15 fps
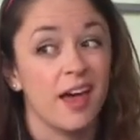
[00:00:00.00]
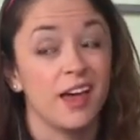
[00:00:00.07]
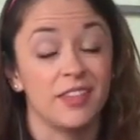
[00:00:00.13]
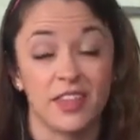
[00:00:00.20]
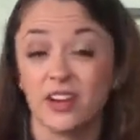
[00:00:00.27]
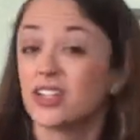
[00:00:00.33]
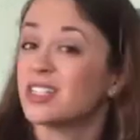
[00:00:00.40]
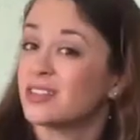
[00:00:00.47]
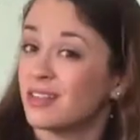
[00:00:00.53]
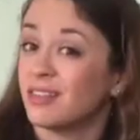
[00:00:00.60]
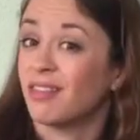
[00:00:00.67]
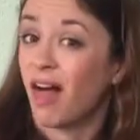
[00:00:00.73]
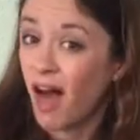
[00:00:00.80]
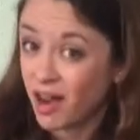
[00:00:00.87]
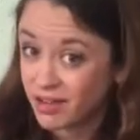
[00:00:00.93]
And there is a
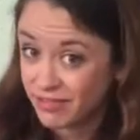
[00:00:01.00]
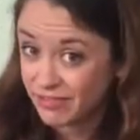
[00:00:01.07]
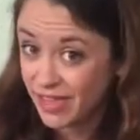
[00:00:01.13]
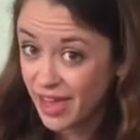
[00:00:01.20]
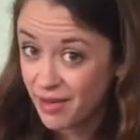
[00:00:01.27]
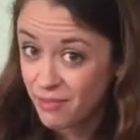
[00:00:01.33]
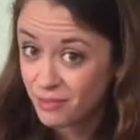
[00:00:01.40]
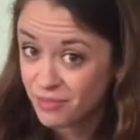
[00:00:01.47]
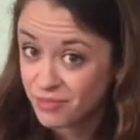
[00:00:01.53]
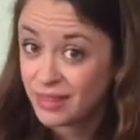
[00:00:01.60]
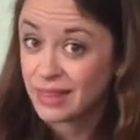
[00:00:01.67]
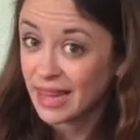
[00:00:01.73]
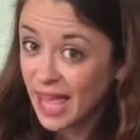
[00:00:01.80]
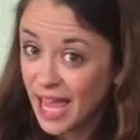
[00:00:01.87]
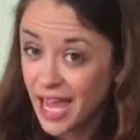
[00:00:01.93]
lot of them,
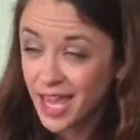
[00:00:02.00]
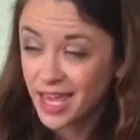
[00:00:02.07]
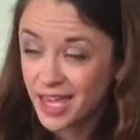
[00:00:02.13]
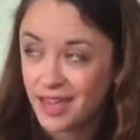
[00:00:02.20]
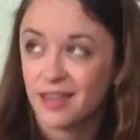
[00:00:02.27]
like